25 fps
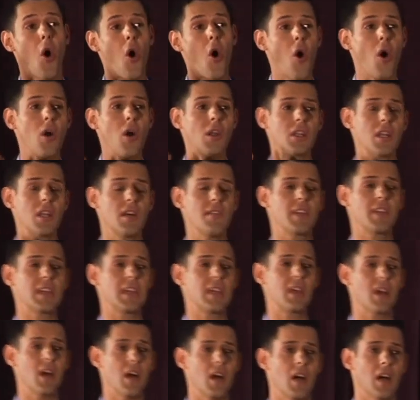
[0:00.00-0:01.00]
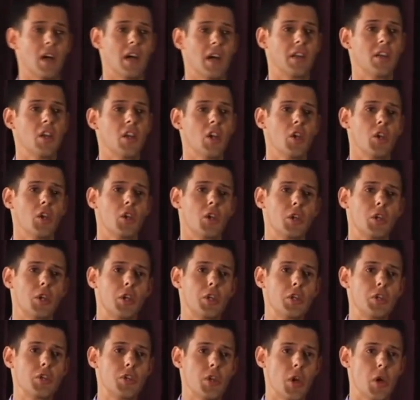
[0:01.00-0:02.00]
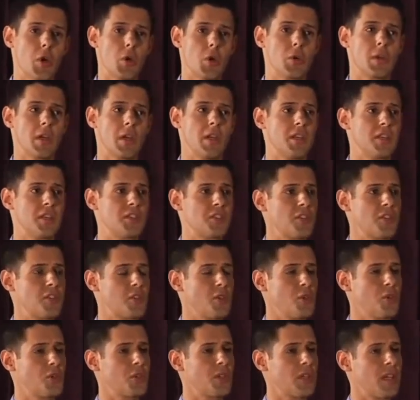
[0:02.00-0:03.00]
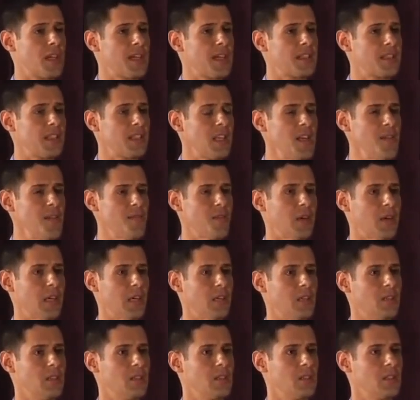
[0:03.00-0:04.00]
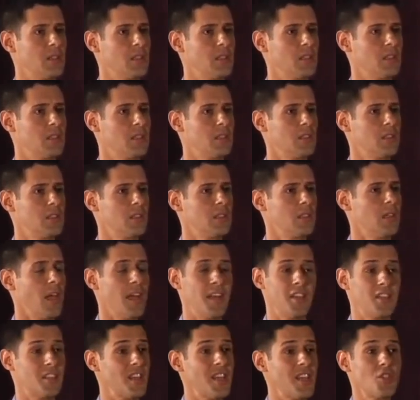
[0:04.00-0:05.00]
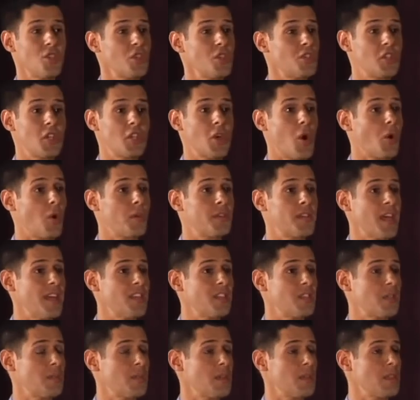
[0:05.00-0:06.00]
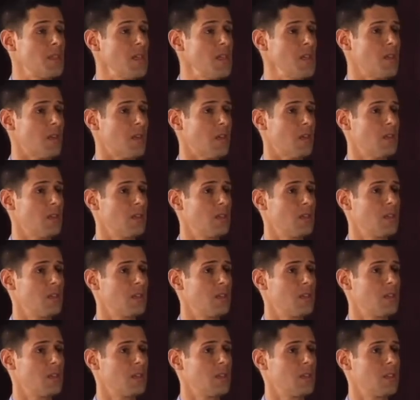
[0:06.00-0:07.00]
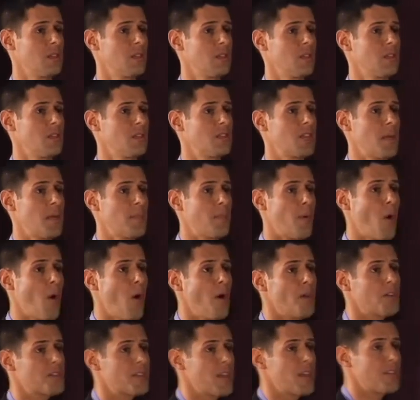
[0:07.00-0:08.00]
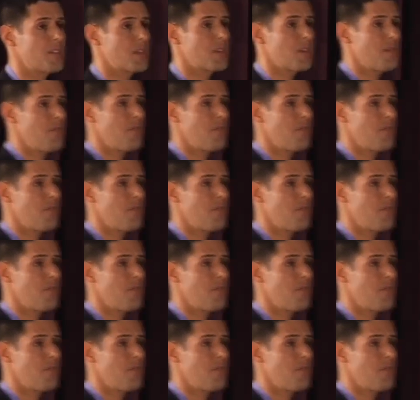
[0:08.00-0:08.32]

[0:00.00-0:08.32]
all-loving God could condone an institution like slavery. And it's not just the Old Testament either. St. Paul says in